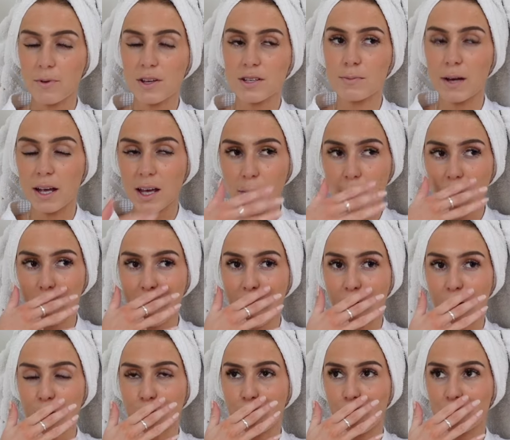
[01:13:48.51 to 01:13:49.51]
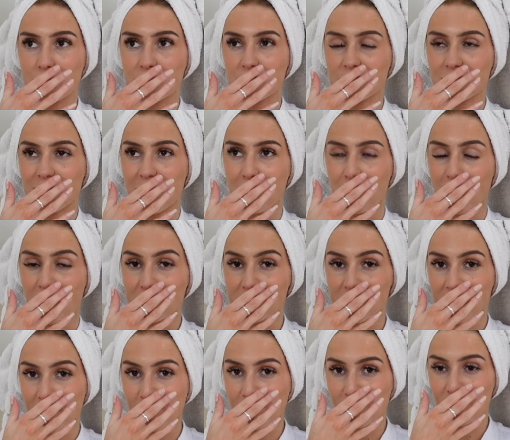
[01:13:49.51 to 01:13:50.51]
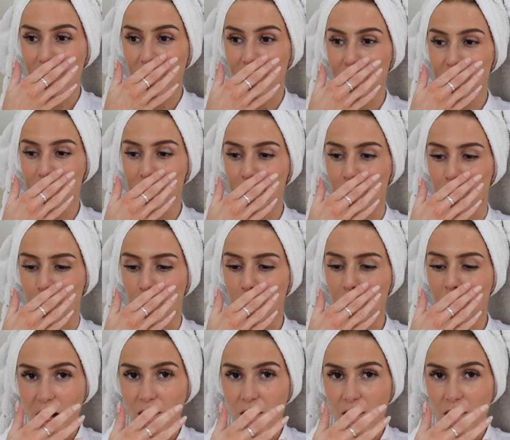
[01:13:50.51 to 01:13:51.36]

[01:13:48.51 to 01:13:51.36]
It's making my mouth water so much, like I'm struggling to talk.